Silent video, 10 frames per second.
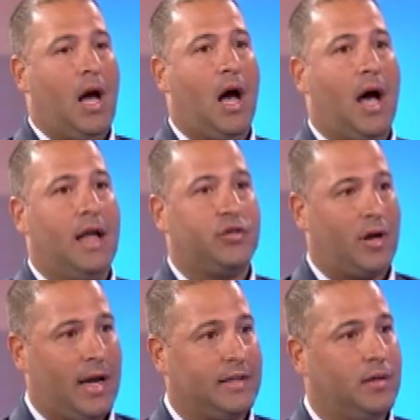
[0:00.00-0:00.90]
Uh, and
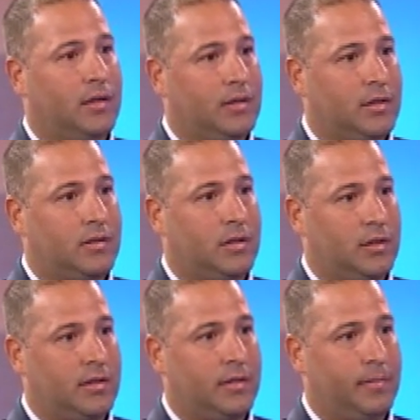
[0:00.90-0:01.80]
trying to, to,
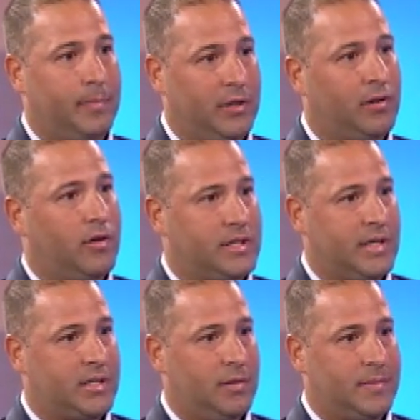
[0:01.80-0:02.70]
to, build those
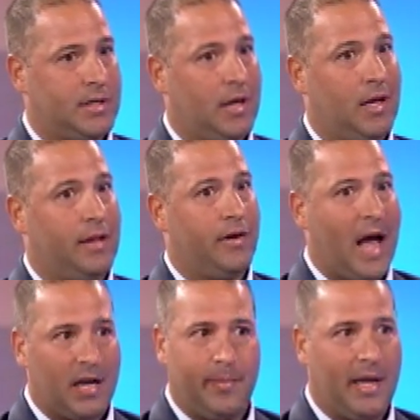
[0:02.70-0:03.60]
systems. Uh, they're
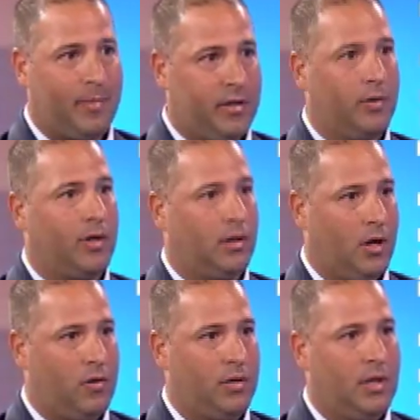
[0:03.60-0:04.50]
not going to be able to do it
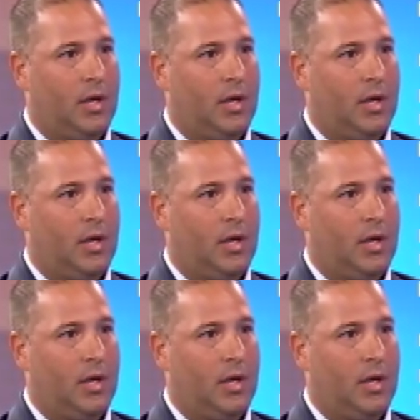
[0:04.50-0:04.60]
alone.